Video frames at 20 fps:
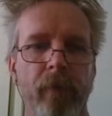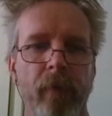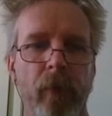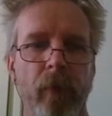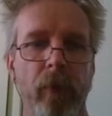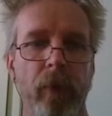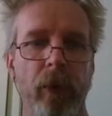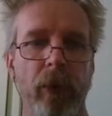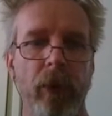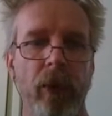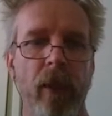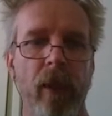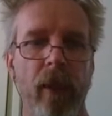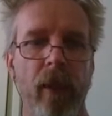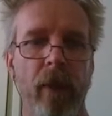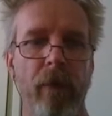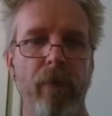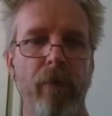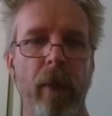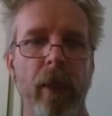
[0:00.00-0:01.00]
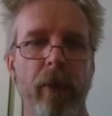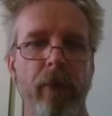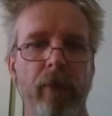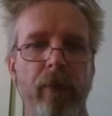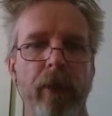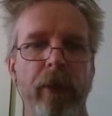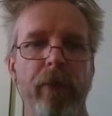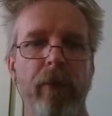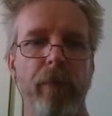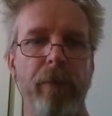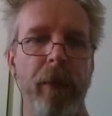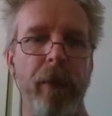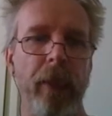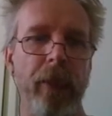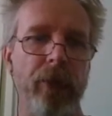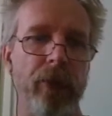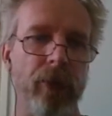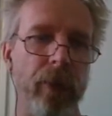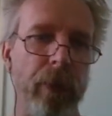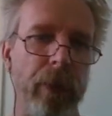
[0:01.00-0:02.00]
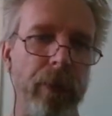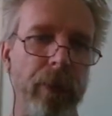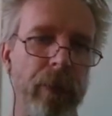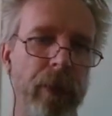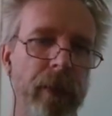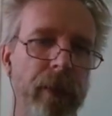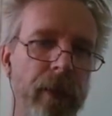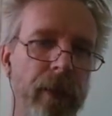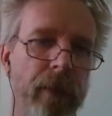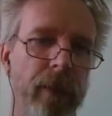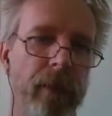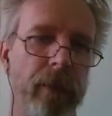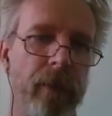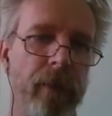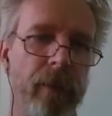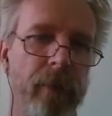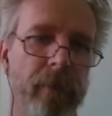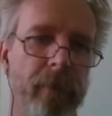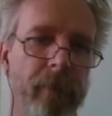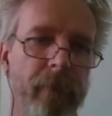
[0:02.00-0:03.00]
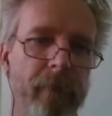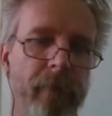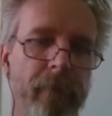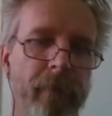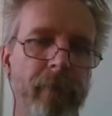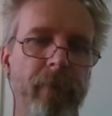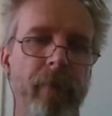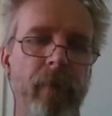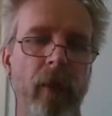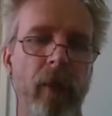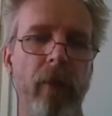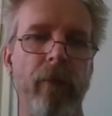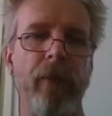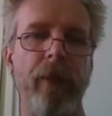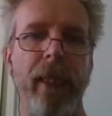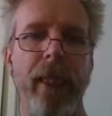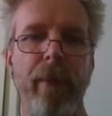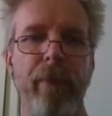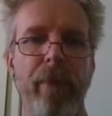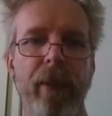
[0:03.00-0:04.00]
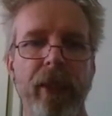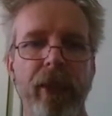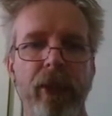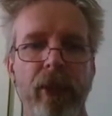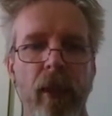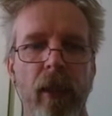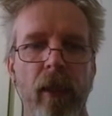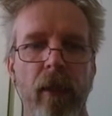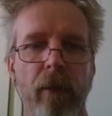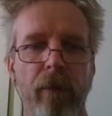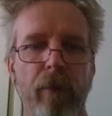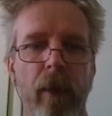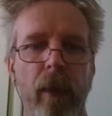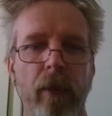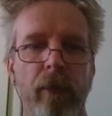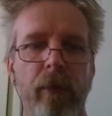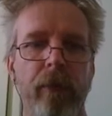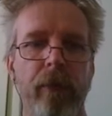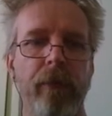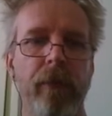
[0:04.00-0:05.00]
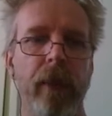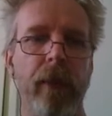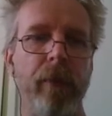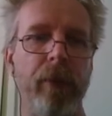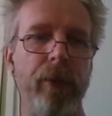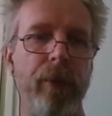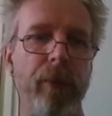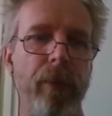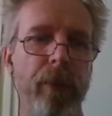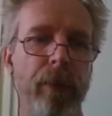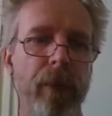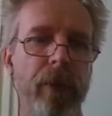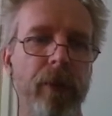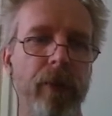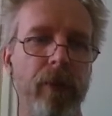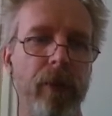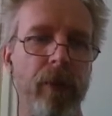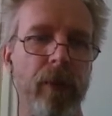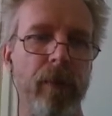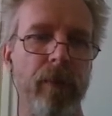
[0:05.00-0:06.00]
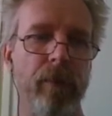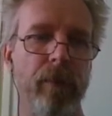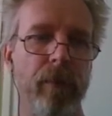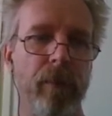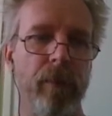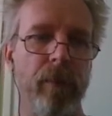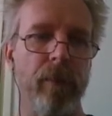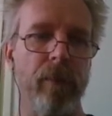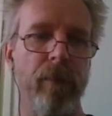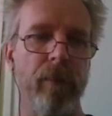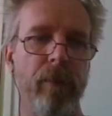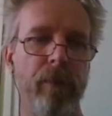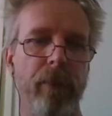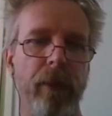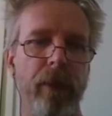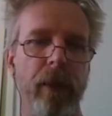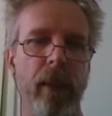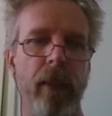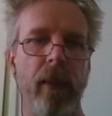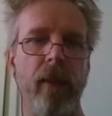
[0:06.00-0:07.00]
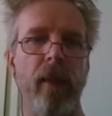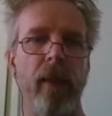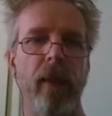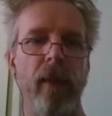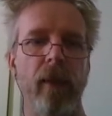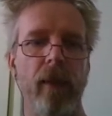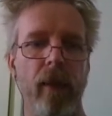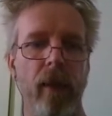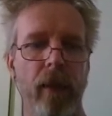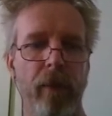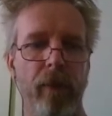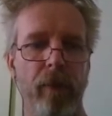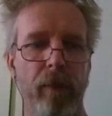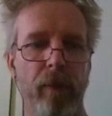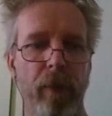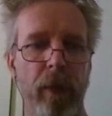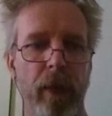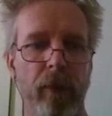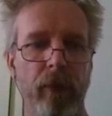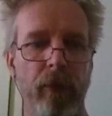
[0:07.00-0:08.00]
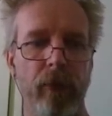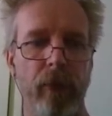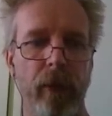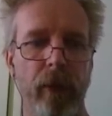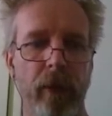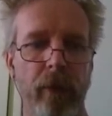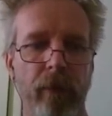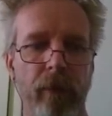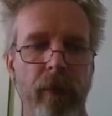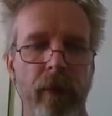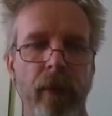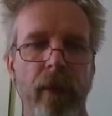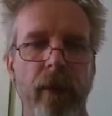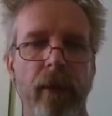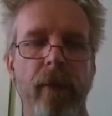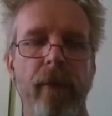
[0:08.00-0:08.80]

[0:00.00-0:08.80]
which is the left boundary of the picture. We want that of the image, the left boundary of the image. We want to be that at the left boundary of the